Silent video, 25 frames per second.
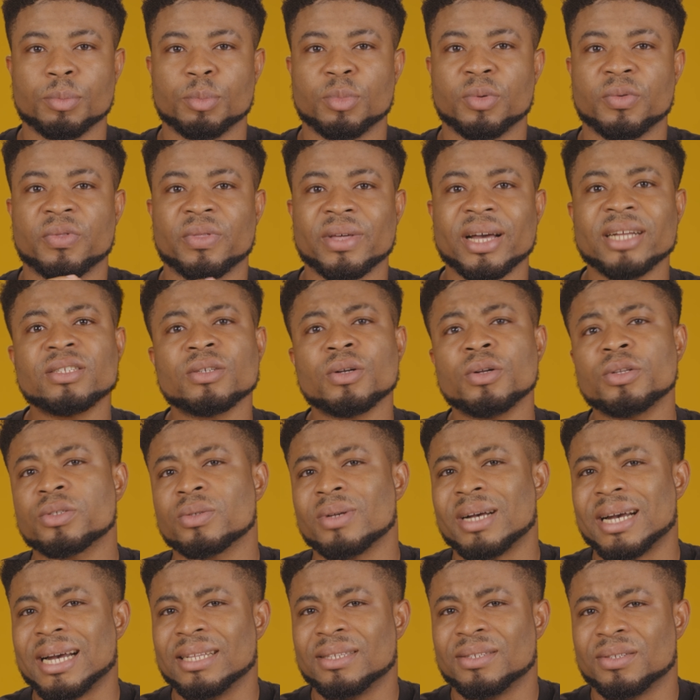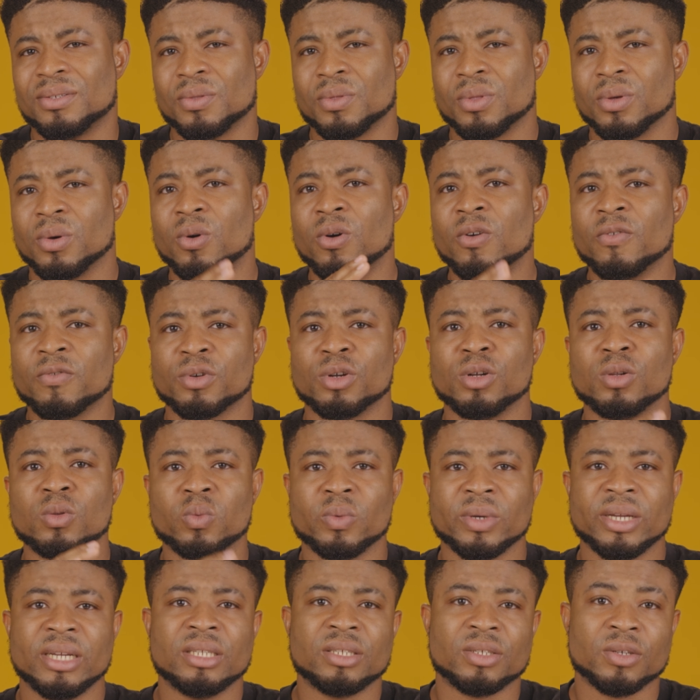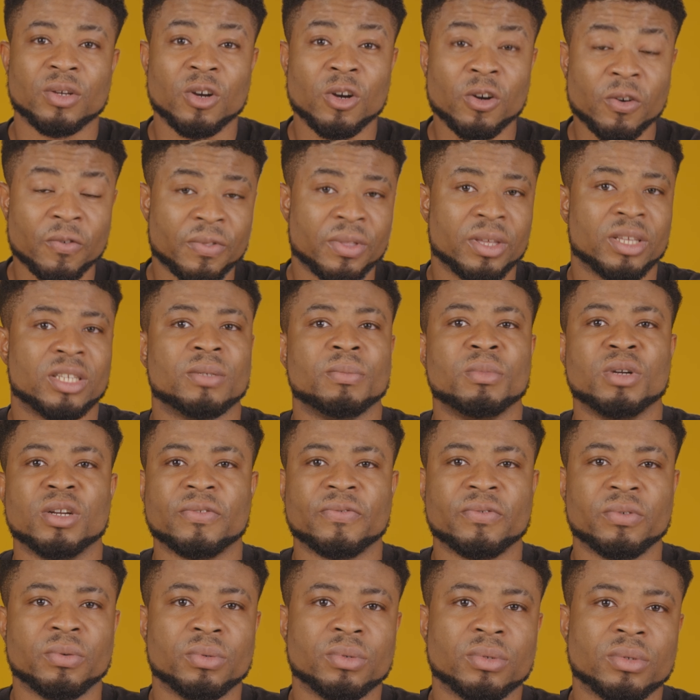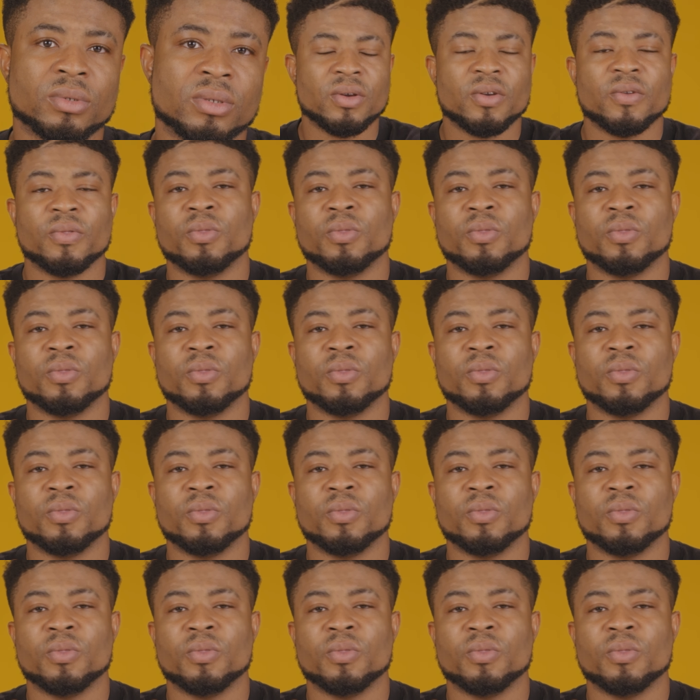But that also adds to the overall weight of the smartphone.